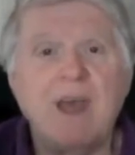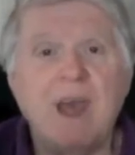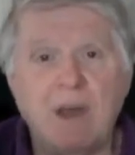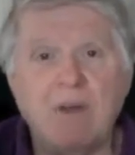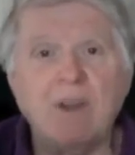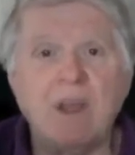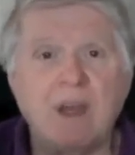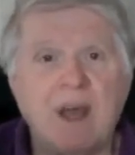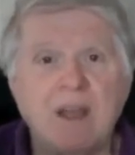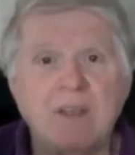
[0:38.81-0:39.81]
here in the
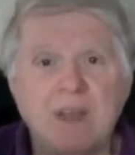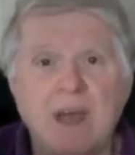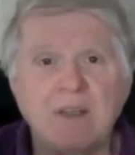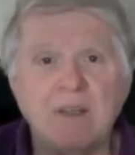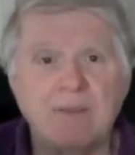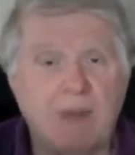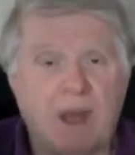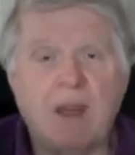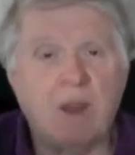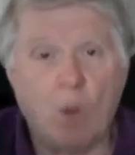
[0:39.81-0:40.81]
United States
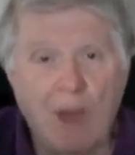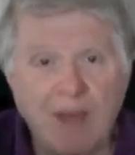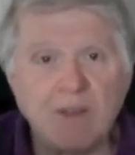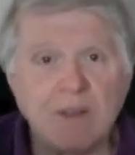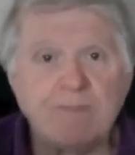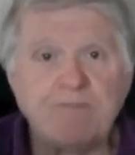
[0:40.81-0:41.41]
and in the West.